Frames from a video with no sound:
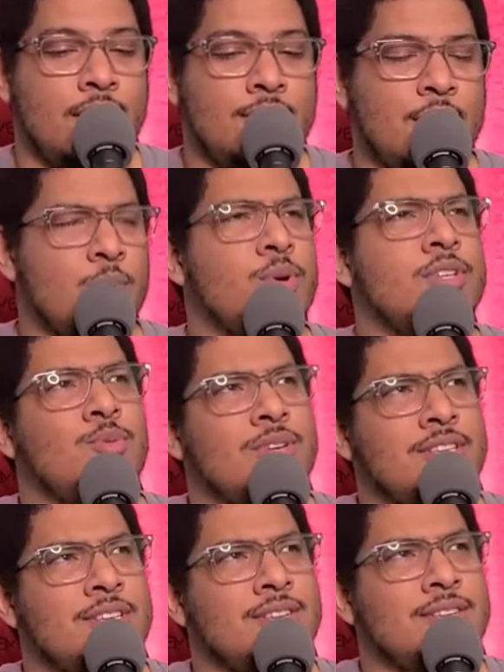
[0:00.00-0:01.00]
There was
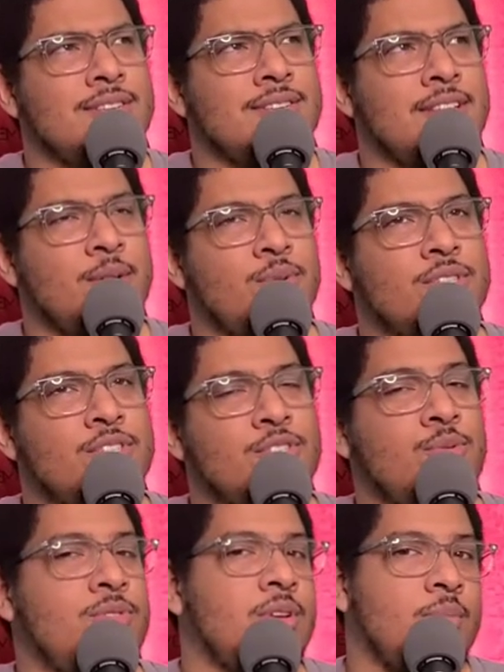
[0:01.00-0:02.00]
was it? It was
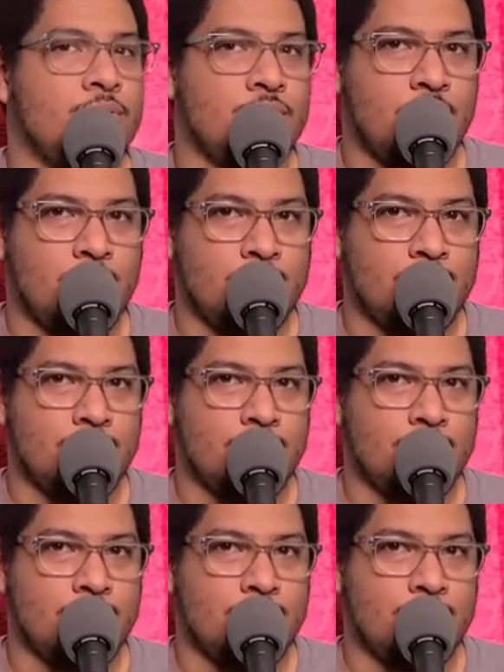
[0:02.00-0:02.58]
two summers ago.